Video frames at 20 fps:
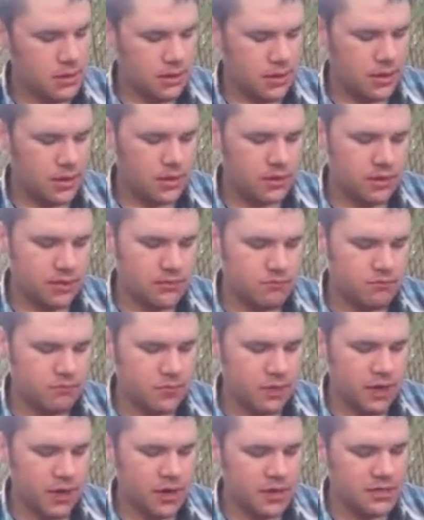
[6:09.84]

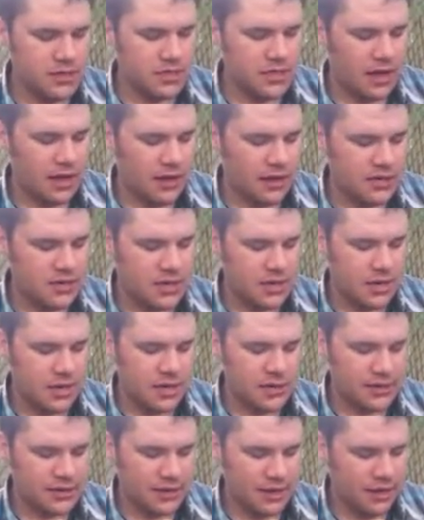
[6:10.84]
Um,
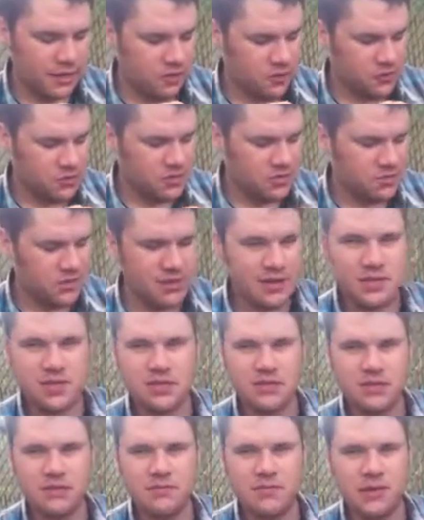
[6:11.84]
non-skeletonized liners, but
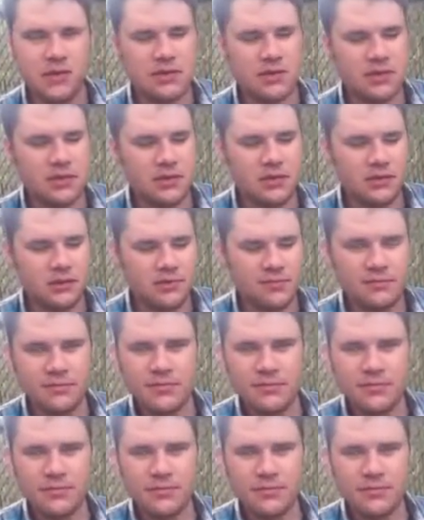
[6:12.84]
that's no big deal.